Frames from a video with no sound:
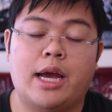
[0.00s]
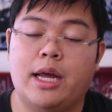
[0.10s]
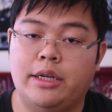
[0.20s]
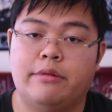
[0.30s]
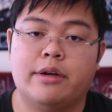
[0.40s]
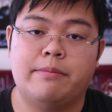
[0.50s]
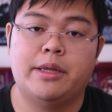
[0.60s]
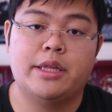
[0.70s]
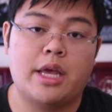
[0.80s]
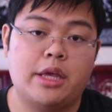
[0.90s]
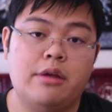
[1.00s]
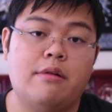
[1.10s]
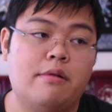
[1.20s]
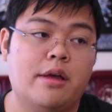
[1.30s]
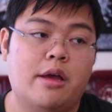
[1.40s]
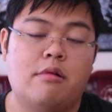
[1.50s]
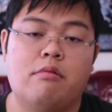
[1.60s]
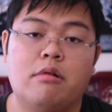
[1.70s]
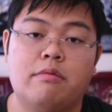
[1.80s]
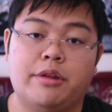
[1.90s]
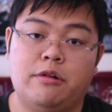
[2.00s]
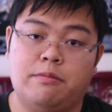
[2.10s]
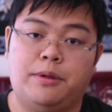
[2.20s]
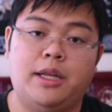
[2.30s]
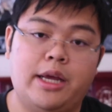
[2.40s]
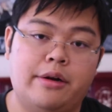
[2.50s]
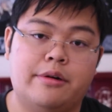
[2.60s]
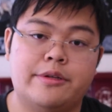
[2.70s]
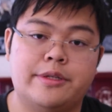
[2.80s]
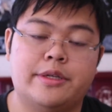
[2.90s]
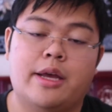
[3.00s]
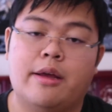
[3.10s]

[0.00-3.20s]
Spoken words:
highly recommend that you work with your players,